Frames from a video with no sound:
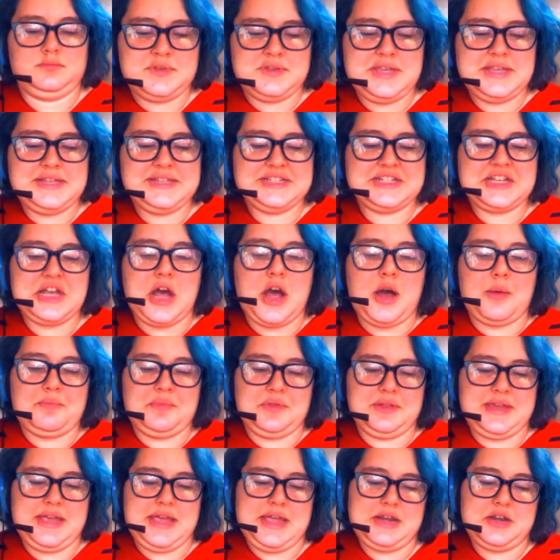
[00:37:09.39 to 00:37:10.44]
It's
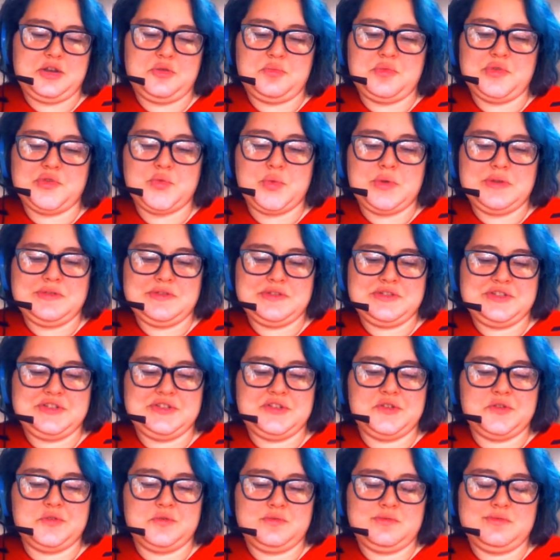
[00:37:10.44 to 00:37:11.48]
complicated between the
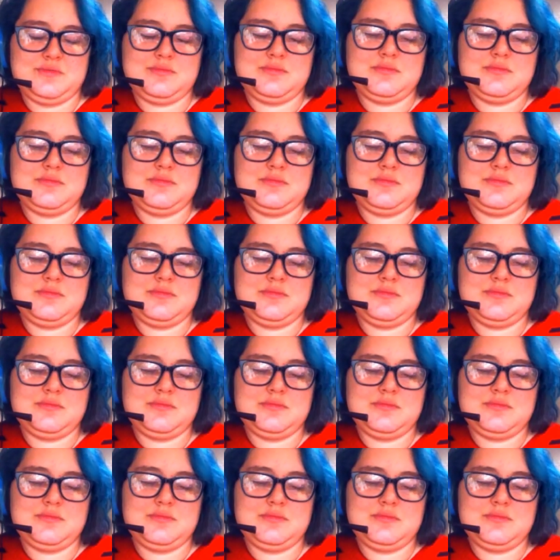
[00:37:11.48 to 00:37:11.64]
two.